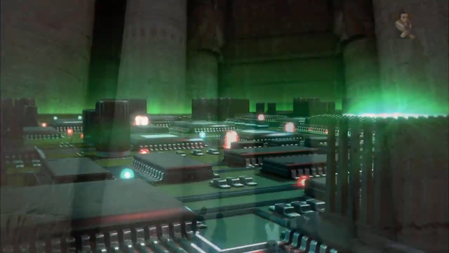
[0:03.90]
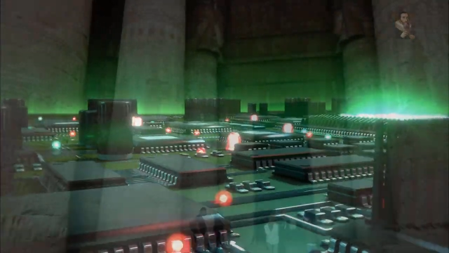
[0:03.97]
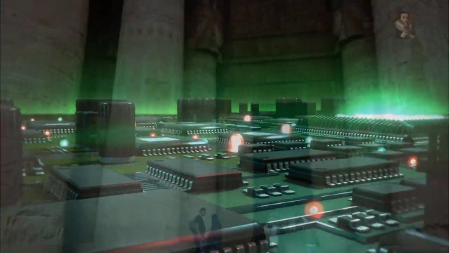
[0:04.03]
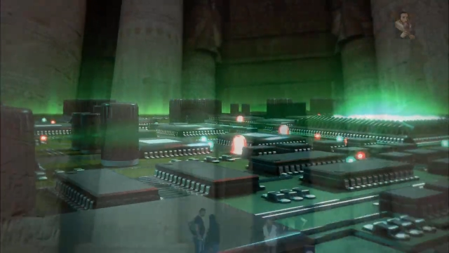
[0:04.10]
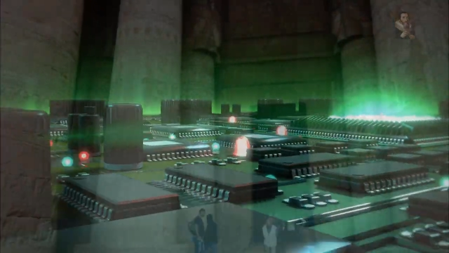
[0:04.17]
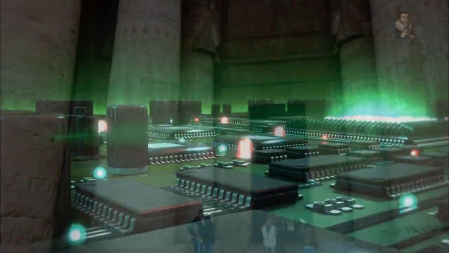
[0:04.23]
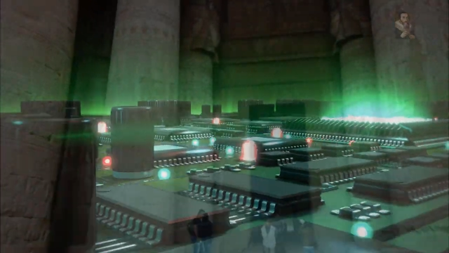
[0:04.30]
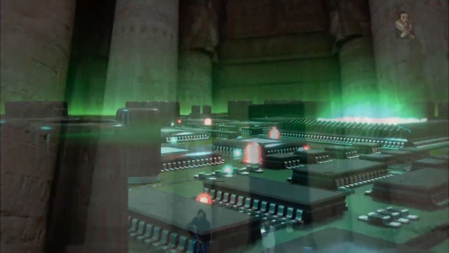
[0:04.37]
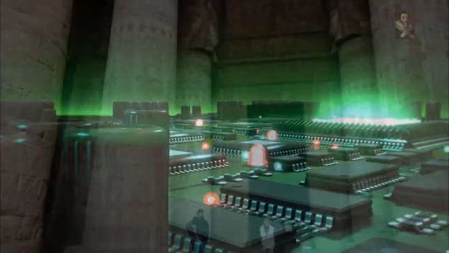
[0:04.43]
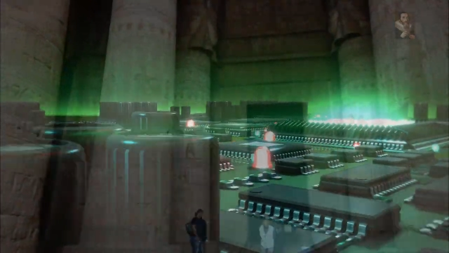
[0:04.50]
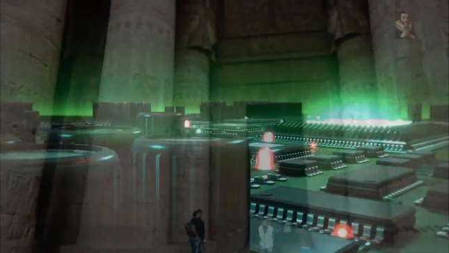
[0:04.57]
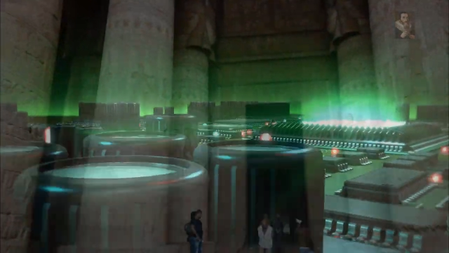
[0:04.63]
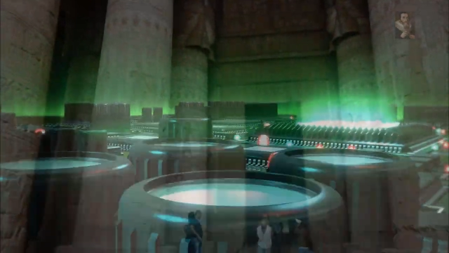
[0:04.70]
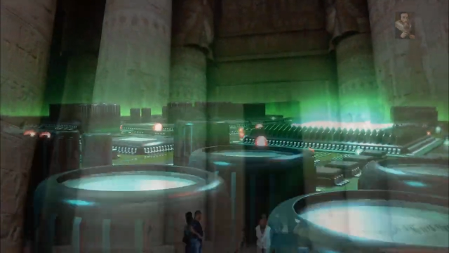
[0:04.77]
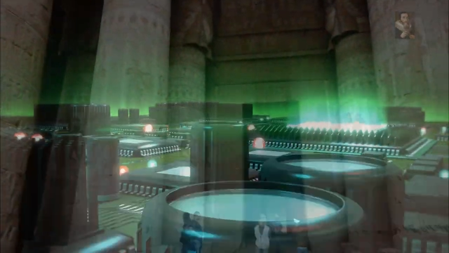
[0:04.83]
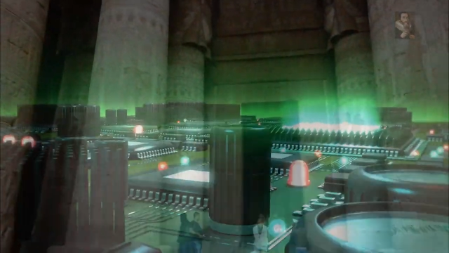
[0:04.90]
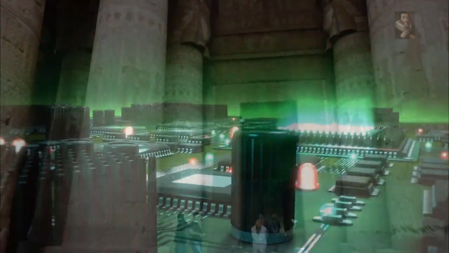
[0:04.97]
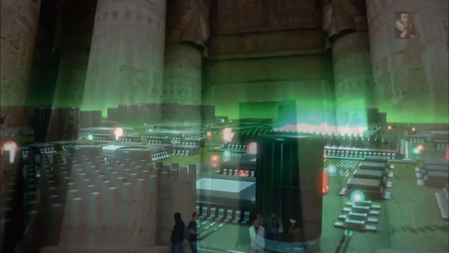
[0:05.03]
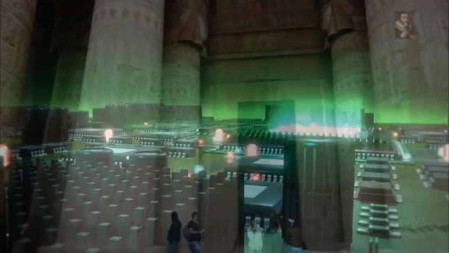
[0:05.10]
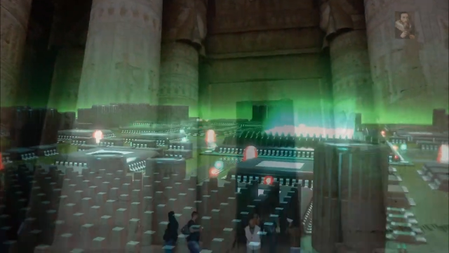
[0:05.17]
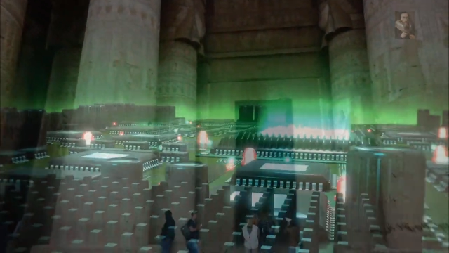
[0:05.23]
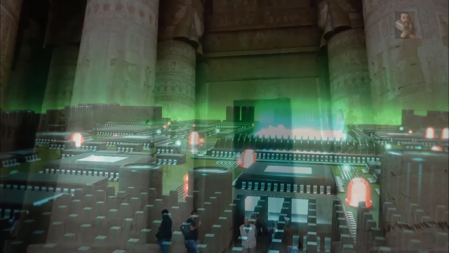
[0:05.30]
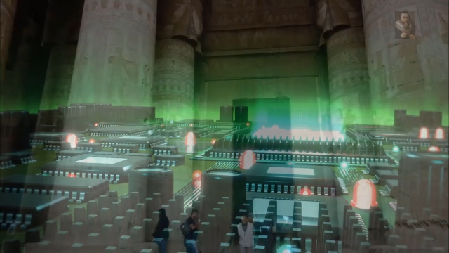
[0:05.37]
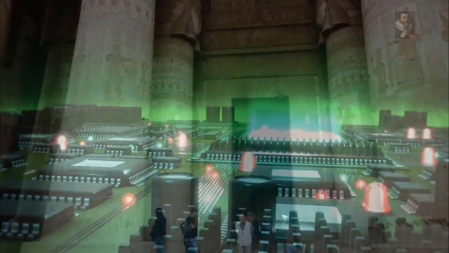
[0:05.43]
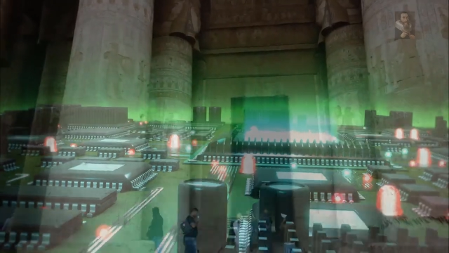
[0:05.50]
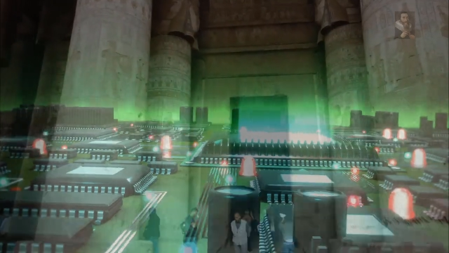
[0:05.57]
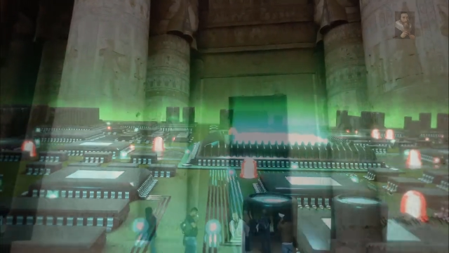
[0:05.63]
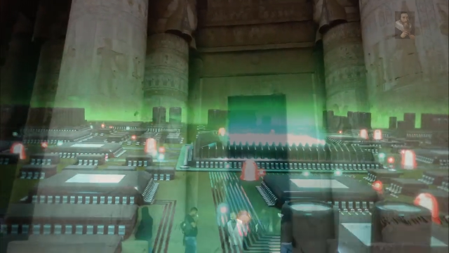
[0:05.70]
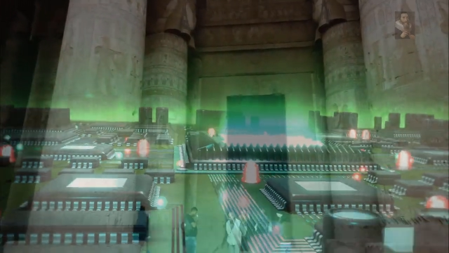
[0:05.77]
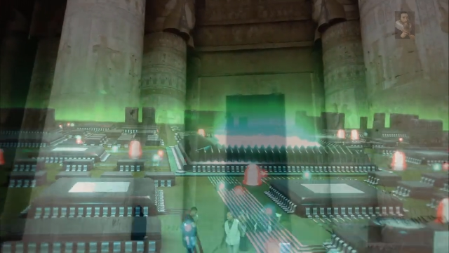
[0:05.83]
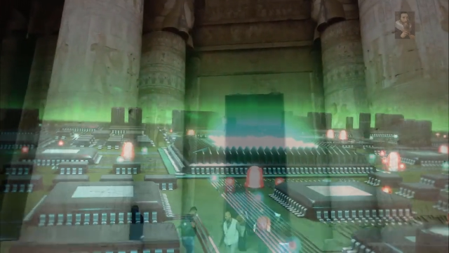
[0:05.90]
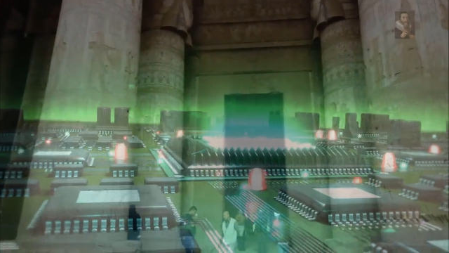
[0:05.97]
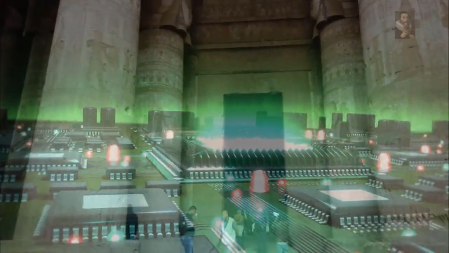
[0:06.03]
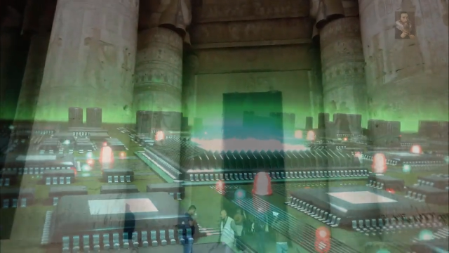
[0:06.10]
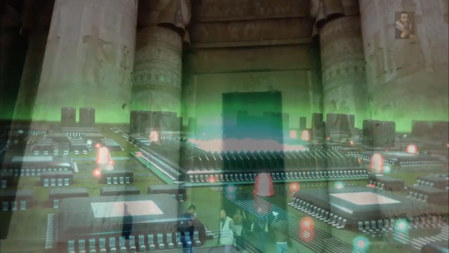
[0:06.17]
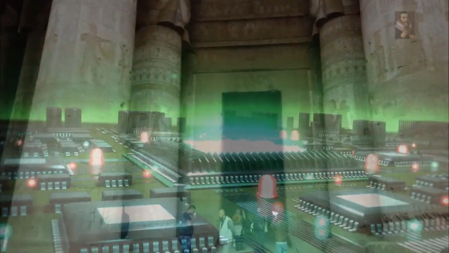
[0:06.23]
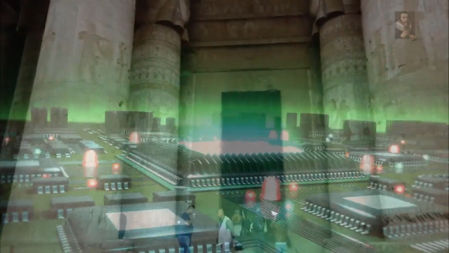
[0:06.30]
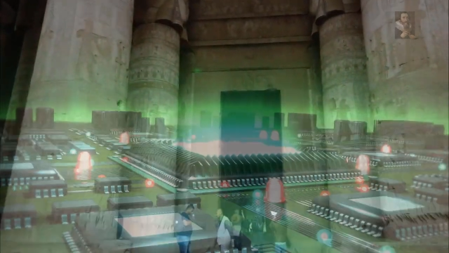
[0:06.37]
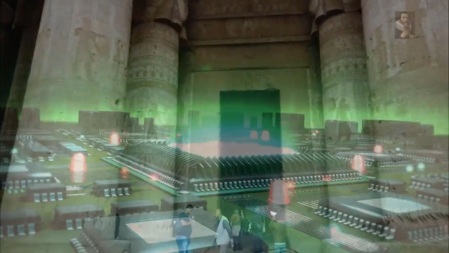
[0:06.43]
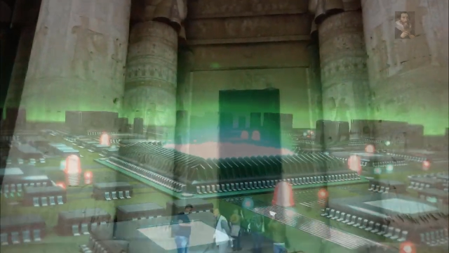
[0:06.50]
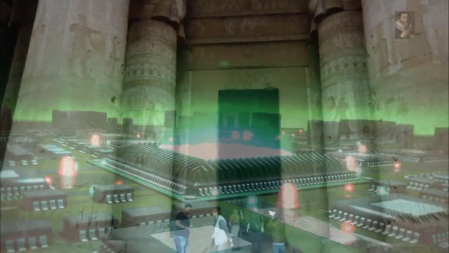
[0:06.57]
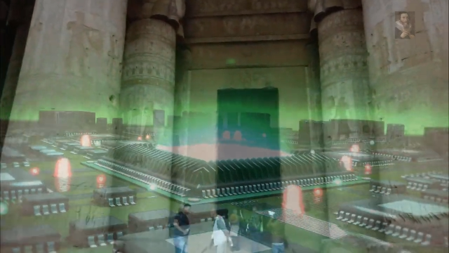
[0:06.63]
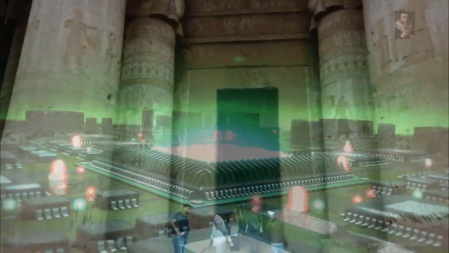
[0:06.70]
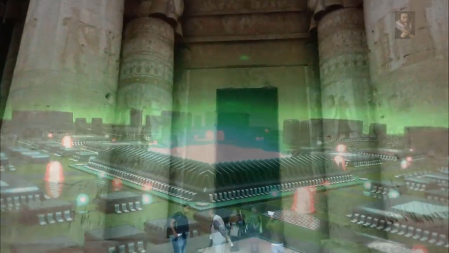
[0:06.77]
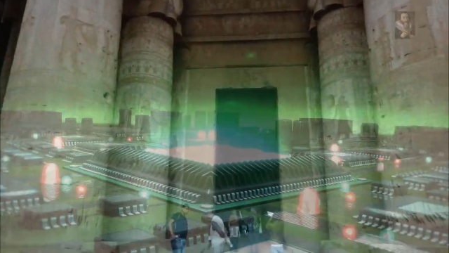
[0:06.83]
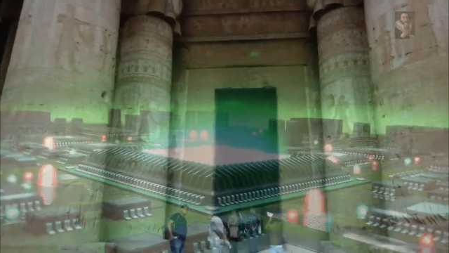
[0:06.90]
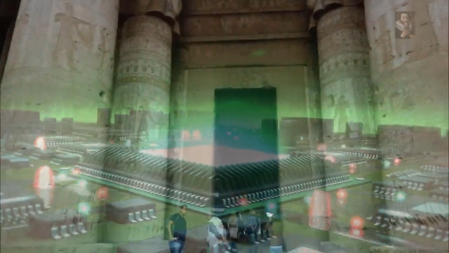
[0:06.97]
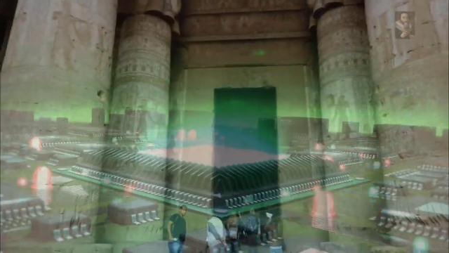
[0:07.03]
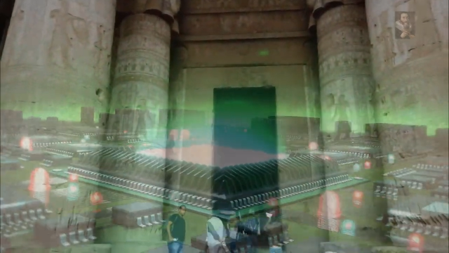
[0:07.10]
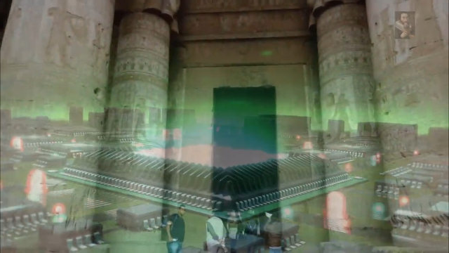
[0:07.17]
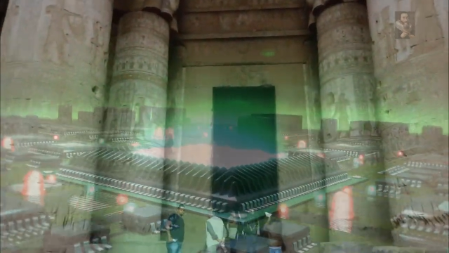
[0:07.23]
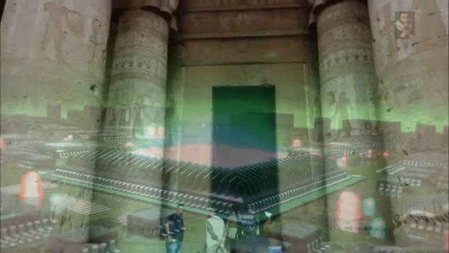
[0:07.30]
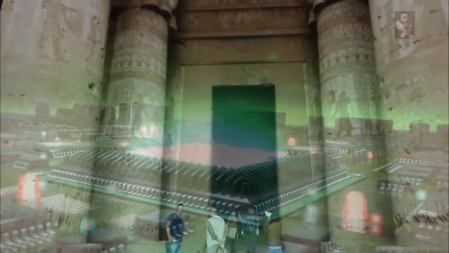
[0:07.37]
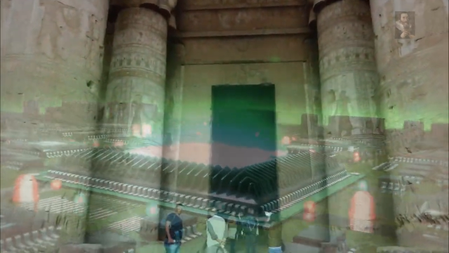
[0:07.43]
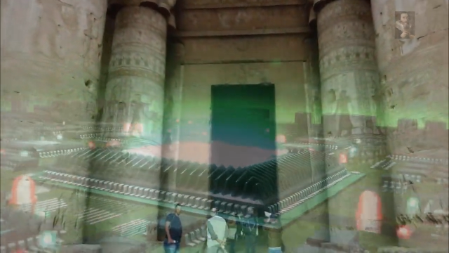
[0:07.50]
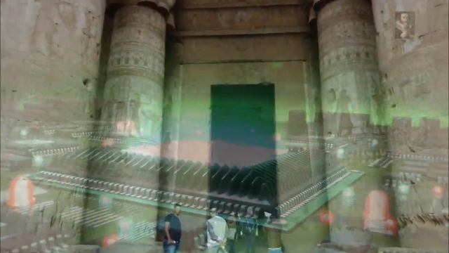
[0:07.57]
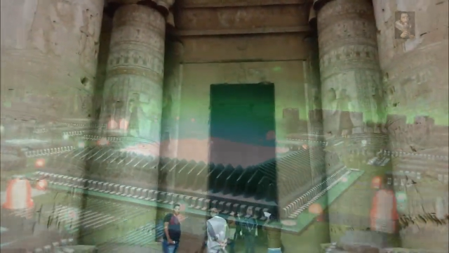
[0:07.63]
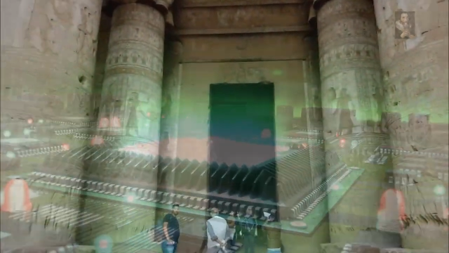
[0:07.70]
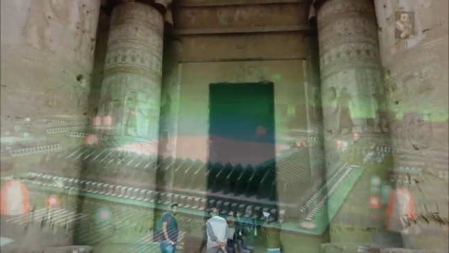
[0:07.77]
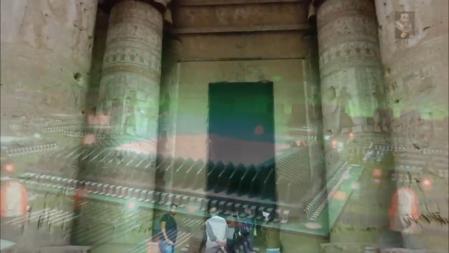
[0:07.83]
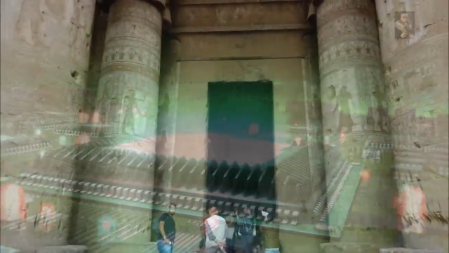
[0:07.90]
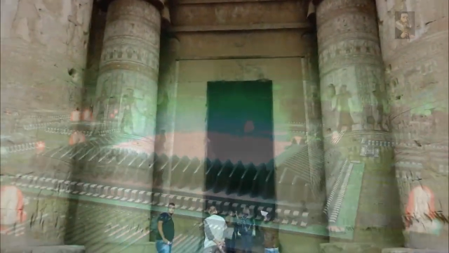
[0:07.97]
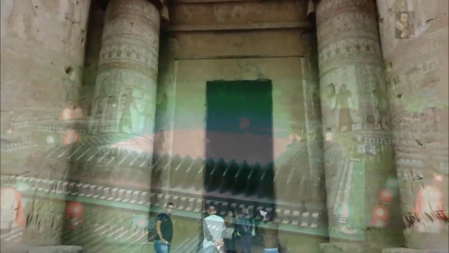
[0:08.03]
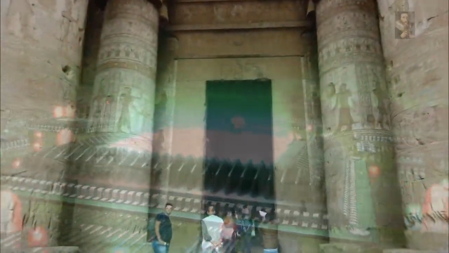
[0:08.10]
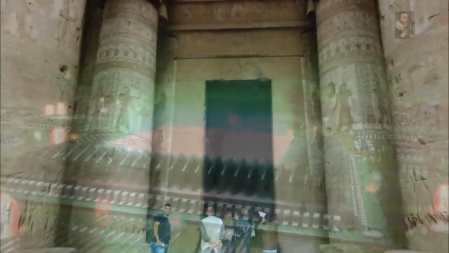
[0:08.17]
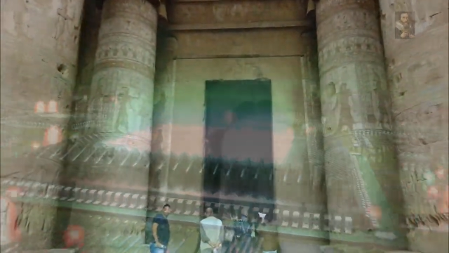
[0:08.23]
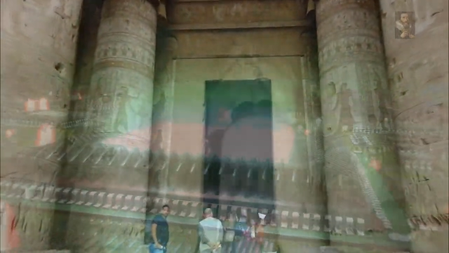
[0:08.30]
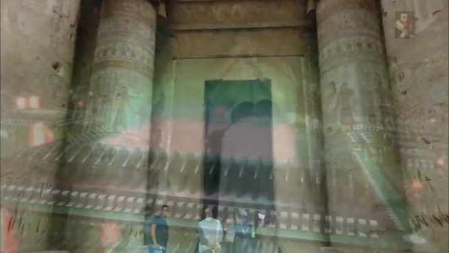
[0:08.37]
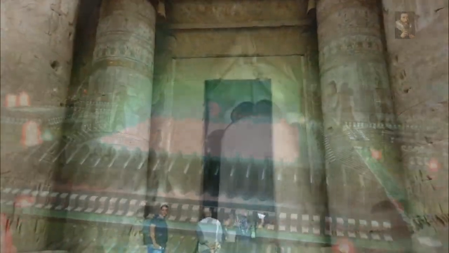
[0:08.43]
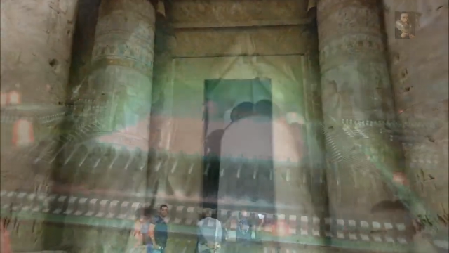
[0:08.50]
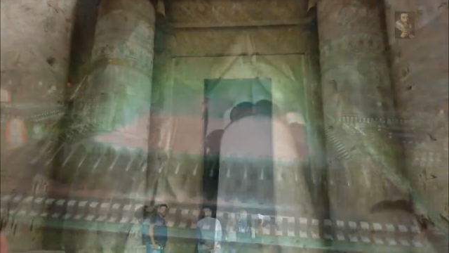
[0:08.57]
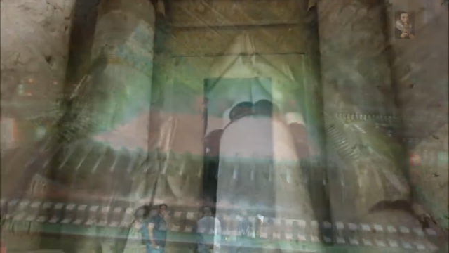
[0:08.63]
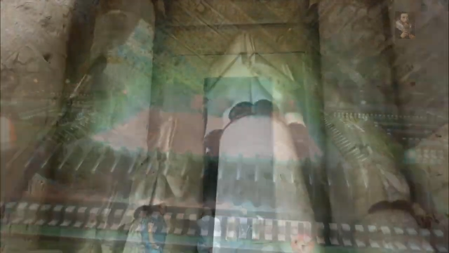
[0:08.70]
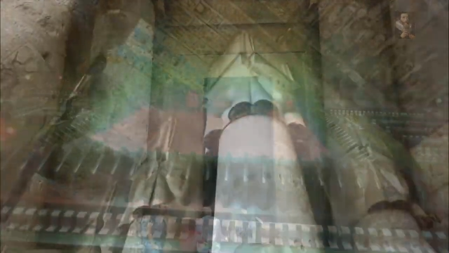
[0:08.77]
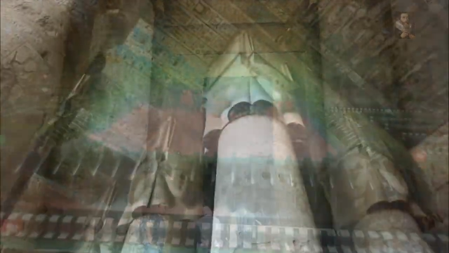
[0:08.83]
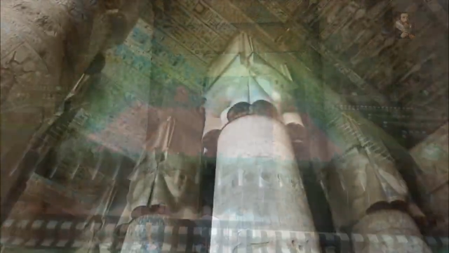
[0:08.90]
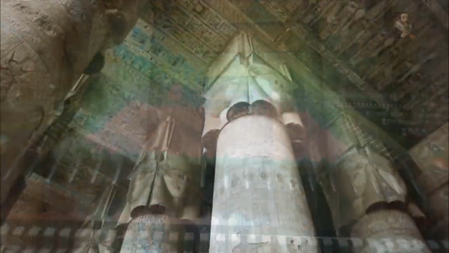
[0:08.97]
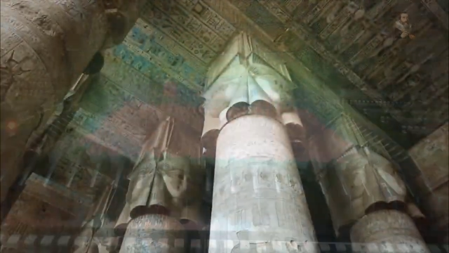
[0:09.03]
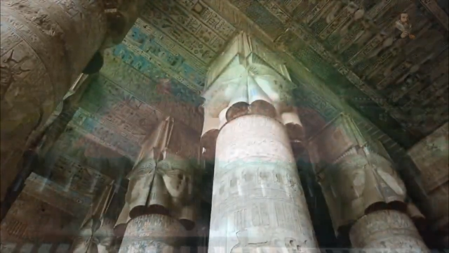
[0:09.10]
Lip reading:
[unreadable: no face in view]